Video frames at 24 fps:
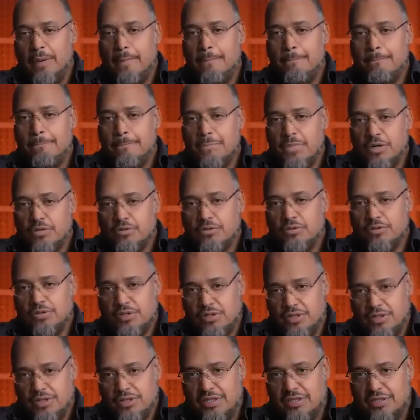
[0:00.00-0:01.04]

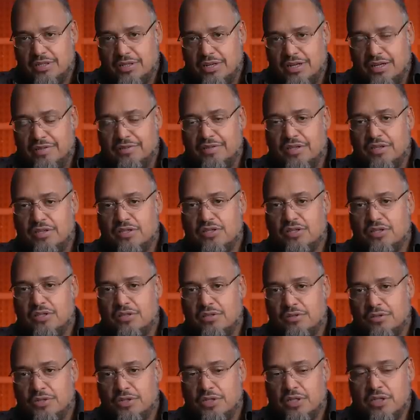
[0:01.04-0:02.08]
Most of the
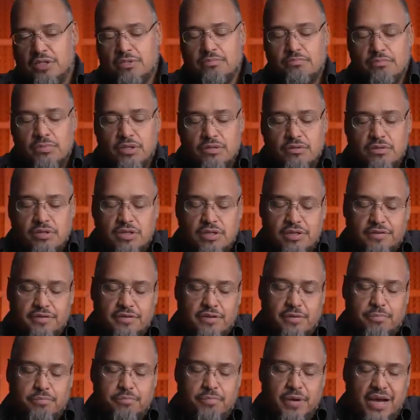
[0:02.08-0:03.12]
solutions, most of
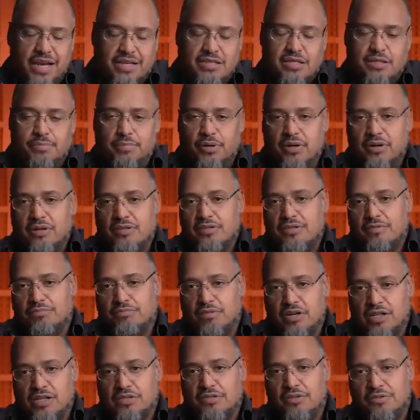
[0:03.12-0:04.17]
the best parts of
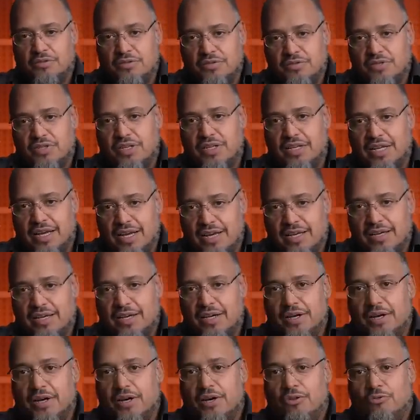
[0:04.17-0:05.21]
products you use today
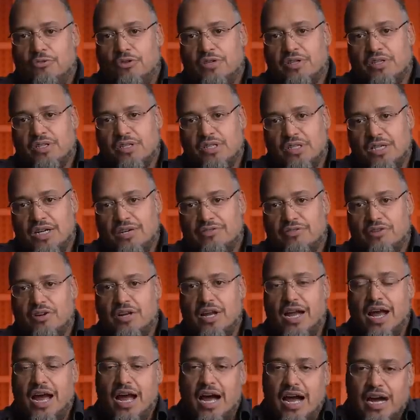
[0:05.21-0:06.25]
were discovered
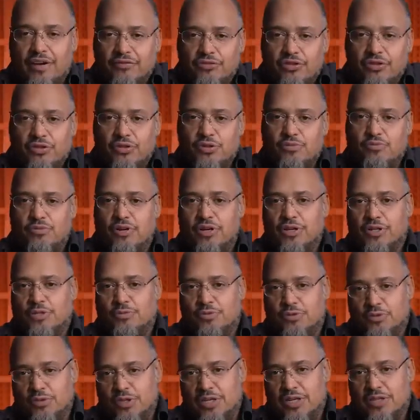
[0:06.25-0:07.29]
after those products
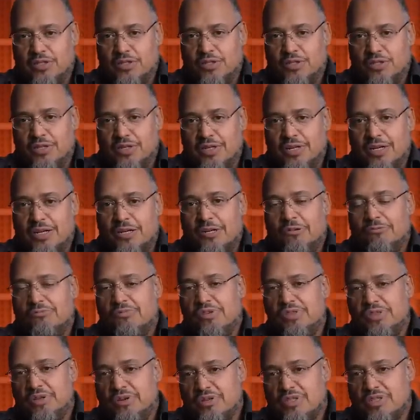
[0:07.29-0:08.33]
were launched,
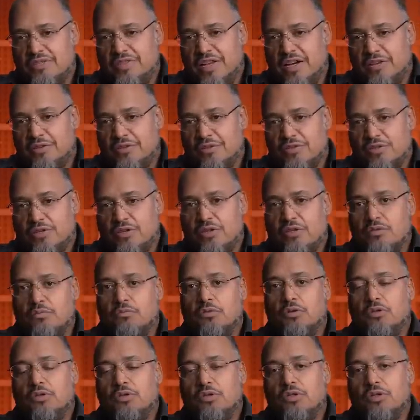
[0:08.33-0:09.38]
when those founders
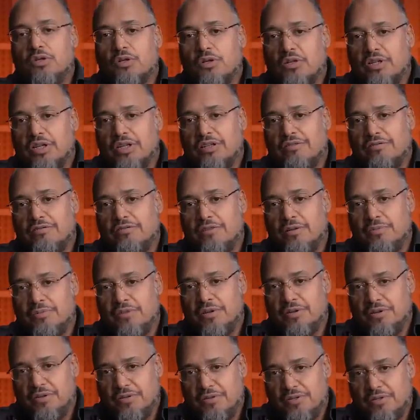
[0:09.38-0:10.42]
were learning from
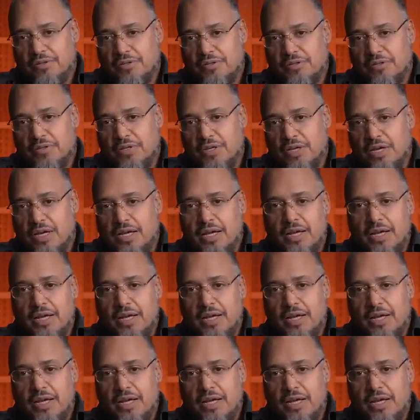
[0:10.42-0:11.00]
their users.